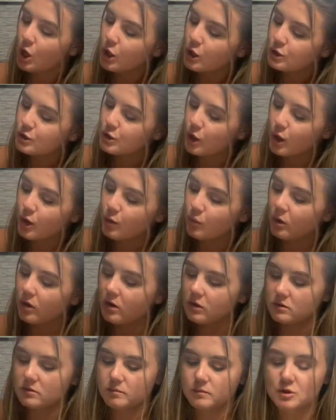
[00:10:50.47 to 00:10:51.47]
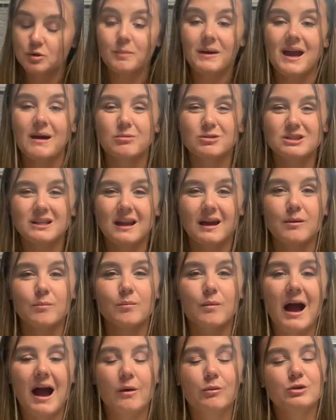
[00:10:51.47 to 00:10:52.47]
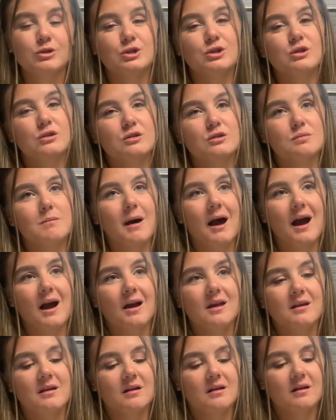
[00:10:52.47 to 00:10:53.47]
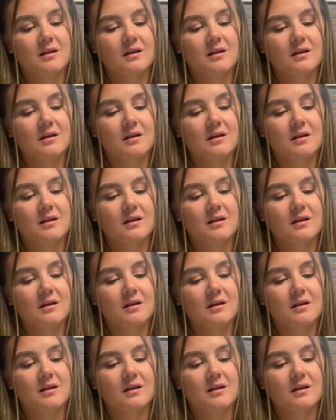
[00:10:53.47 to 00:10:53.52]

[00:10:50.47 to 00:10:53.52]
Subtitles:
So to be able to, like, I want to use my